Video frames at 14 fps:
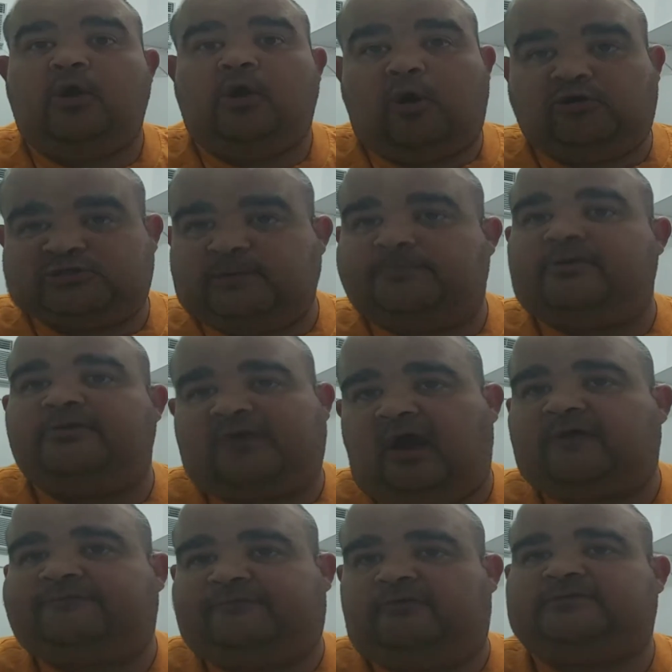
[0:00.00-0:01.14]
Close to $1
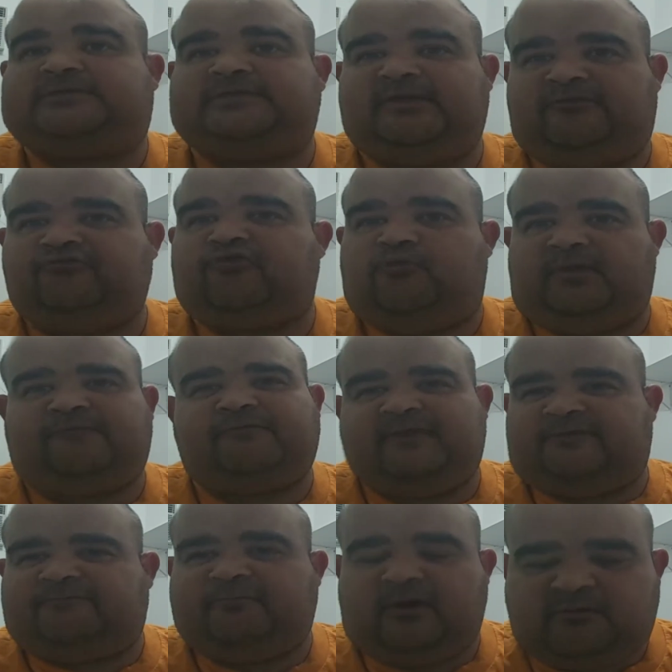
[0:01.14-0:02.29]
billion, folks, in 2 weeks for this
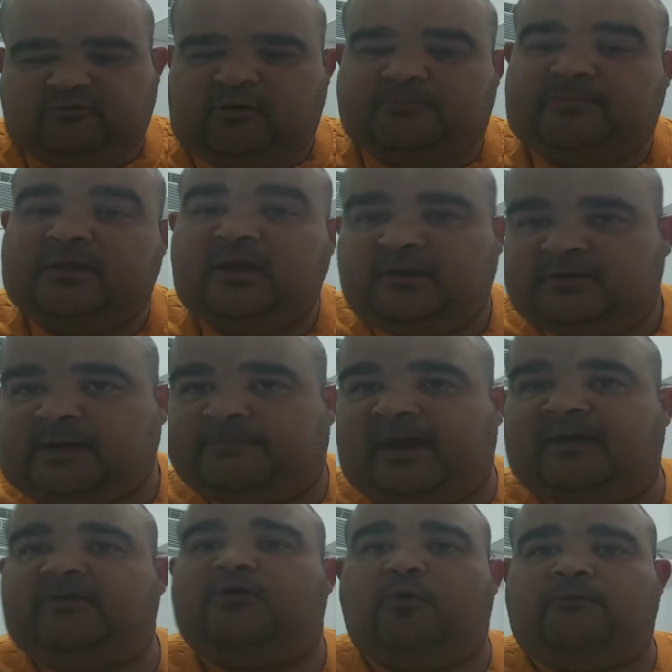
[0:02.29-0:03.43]
one.
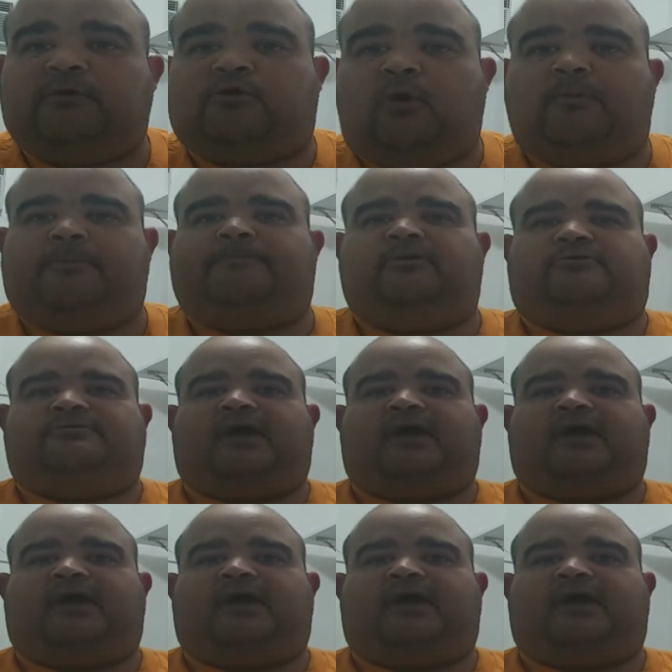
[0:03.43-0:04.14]
Combined over $1 billion.